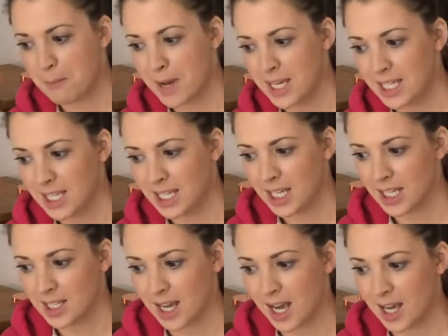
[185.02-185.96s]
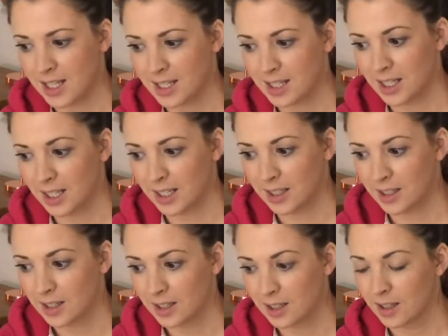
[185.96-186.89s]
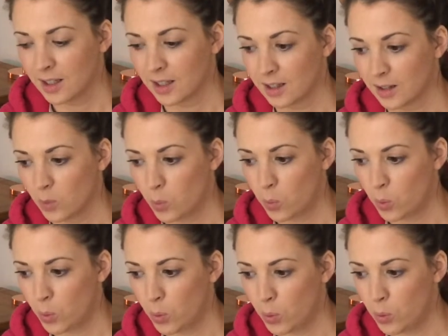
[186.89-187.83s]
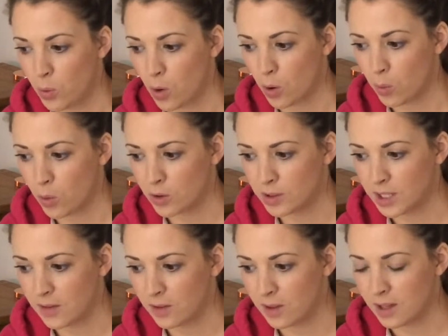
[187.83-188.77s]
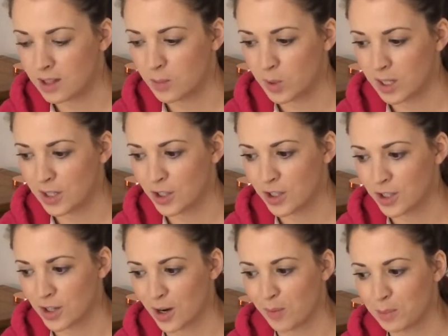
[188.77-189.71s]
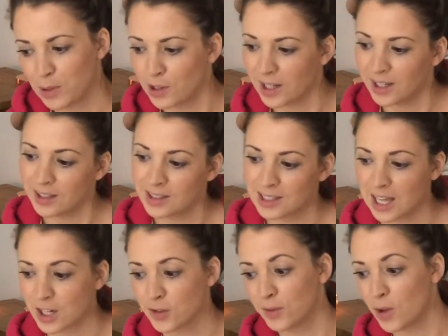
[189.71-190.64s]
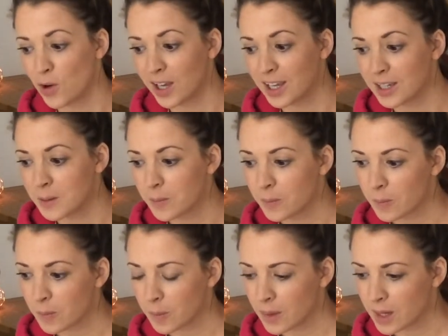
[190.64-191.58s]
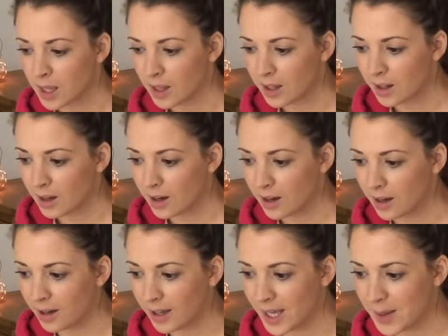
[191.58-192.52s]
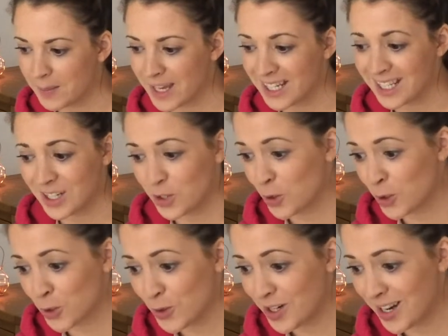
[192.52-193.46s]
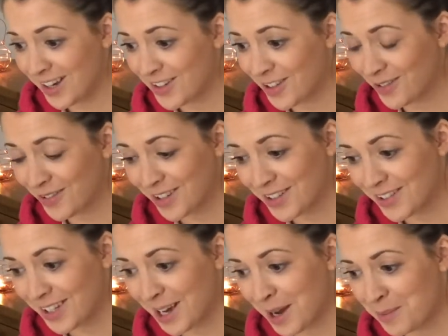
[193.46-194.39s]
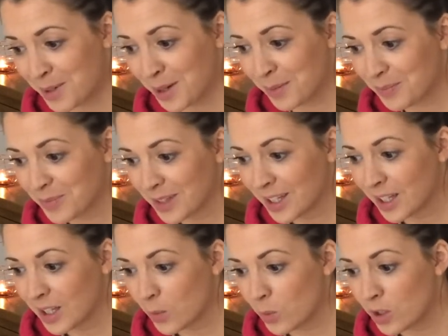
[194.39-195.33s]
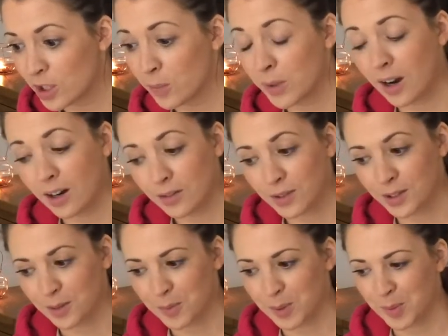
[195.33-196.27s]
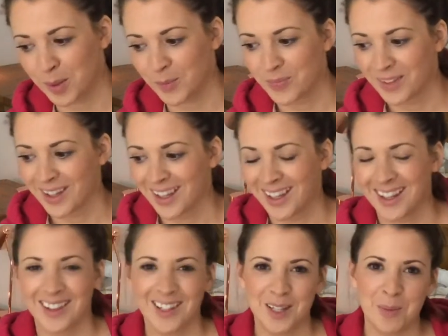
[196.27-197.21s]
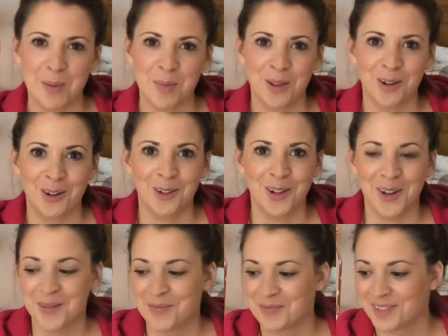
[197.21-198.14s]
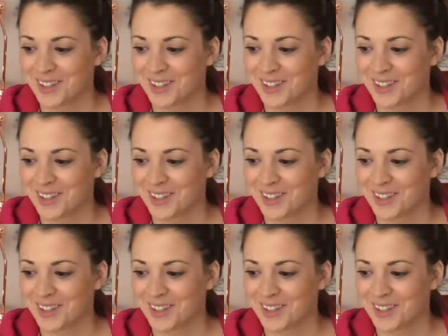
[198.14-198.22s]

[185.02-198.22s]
Mikey is asking, who or what gave you the inspiration to start blogging/vlogging? And he says, you're so natural in front of the camera, which can be hard for some people. This is my brother-in-law.